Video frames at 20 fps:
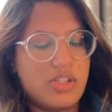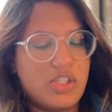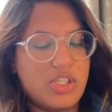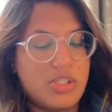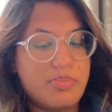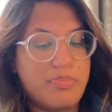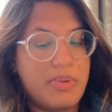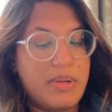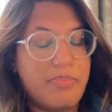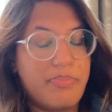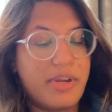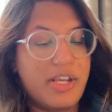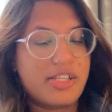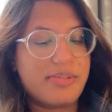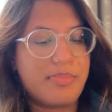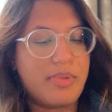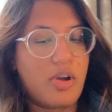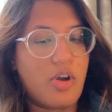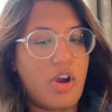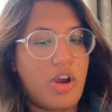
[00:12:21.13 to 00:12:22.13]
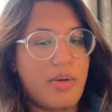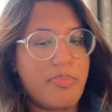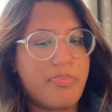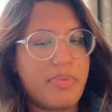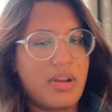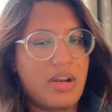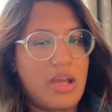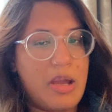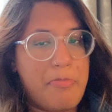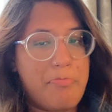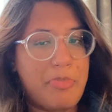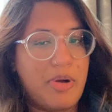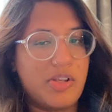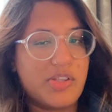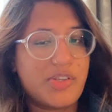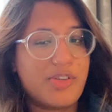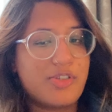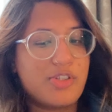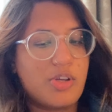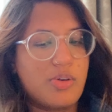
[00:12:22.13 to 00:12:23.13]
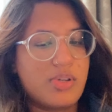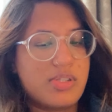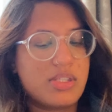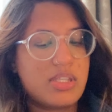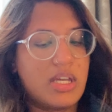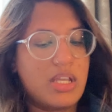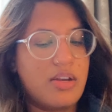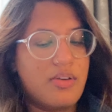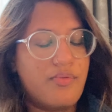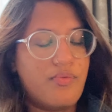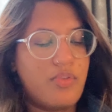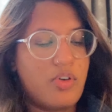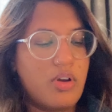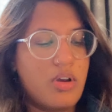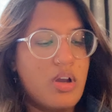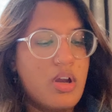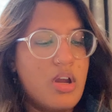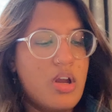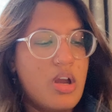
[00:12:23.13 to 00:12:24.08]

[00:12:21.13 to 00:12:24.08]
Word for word: Just it breaks my heart, but I'm also so excited for